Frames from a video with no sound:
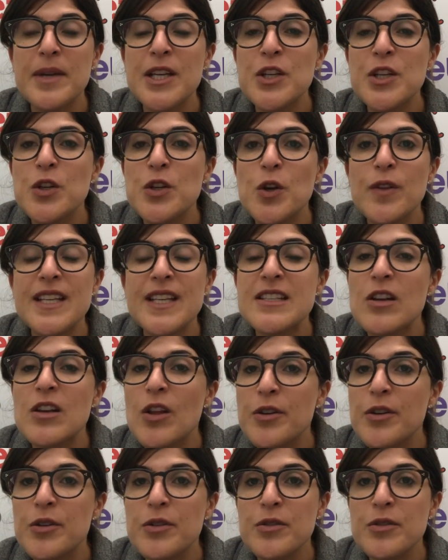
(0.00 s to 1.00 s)
there's a
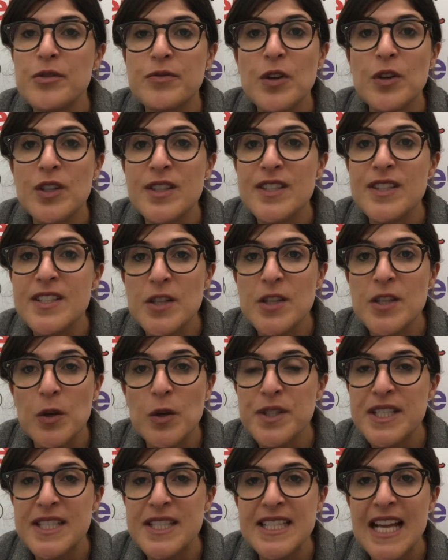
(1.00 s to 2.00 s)
lot of
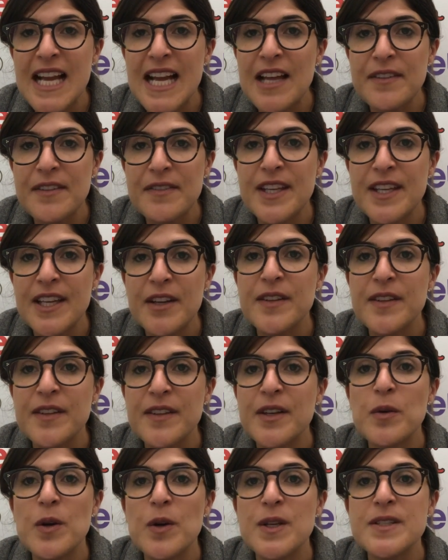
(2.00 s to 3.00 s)
consultants out there that are
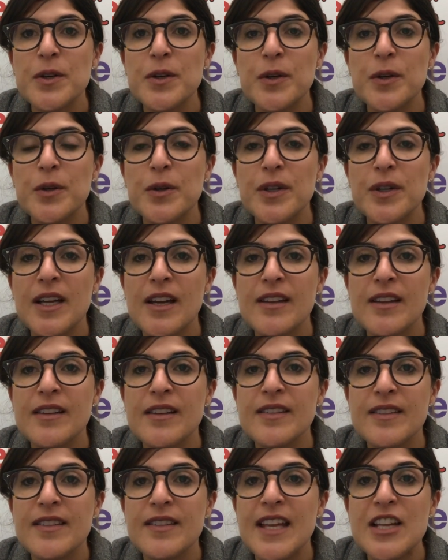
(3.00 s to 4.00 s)
also,
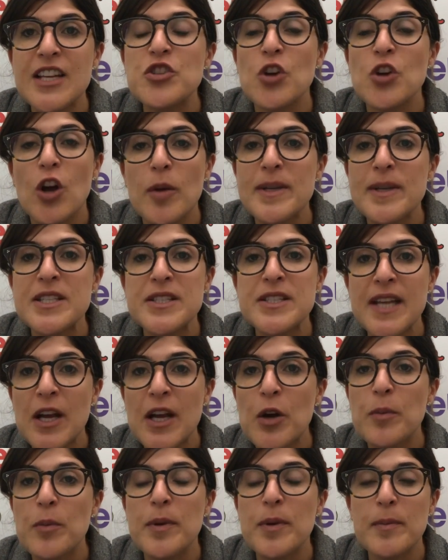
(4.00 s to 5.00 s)
their job is to
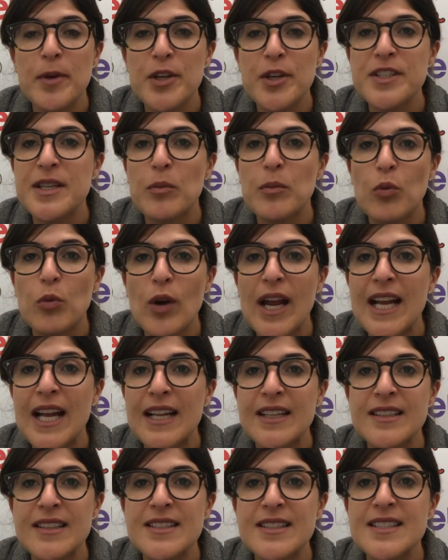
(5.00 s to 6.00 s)
help emerging
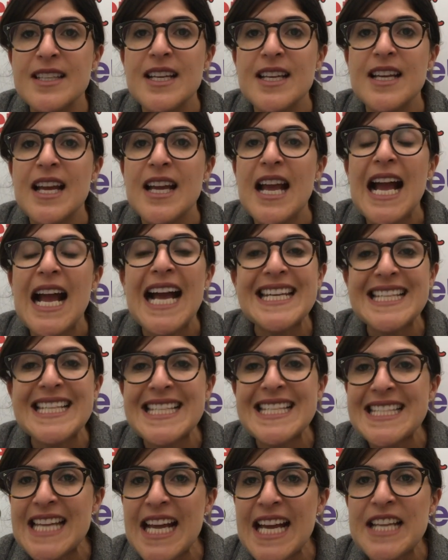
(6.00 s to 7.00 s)
brands
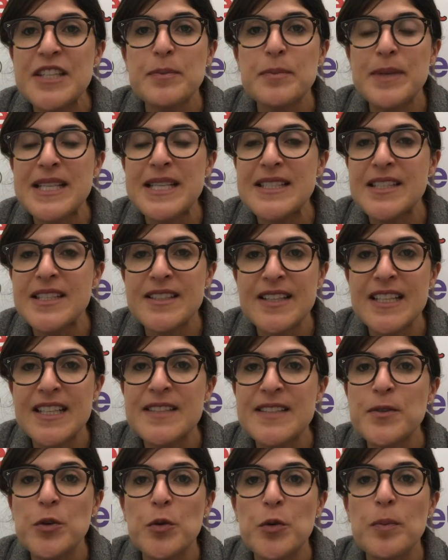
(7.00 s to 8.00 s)
understand it, be
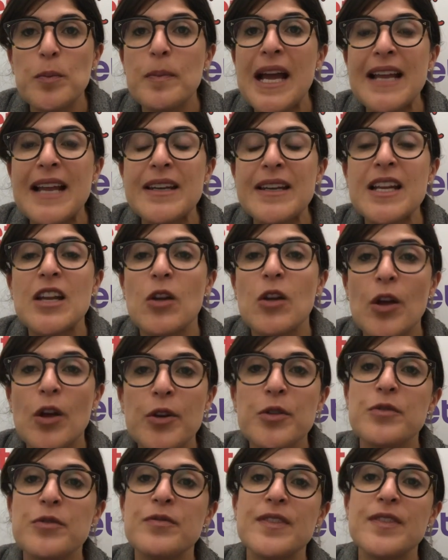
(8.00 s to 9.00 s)
successful. And a
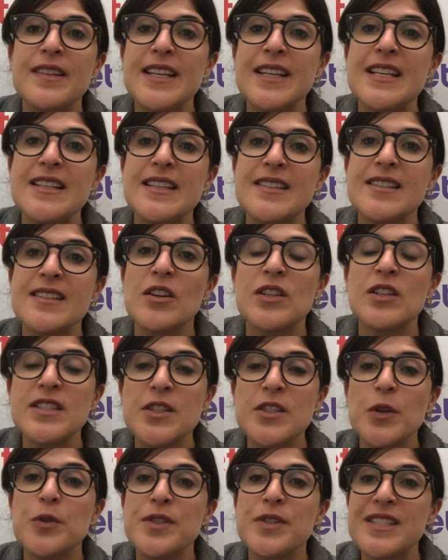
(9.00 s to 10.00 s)
lot of these
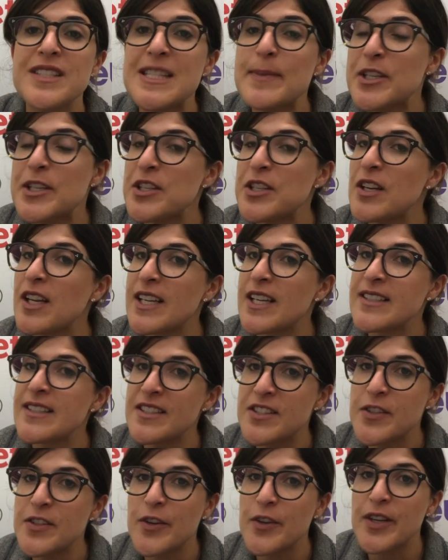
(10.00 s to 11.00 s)
consultants specialize
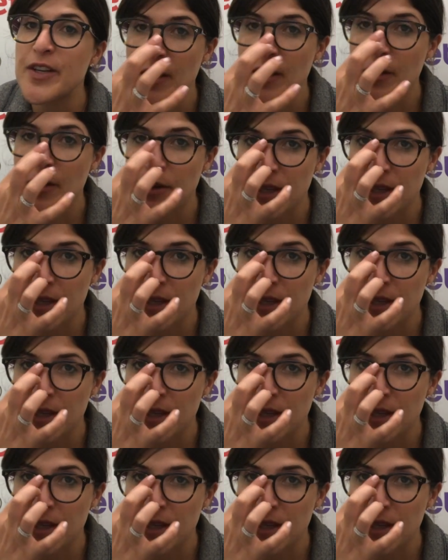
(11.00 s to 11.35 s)
in certain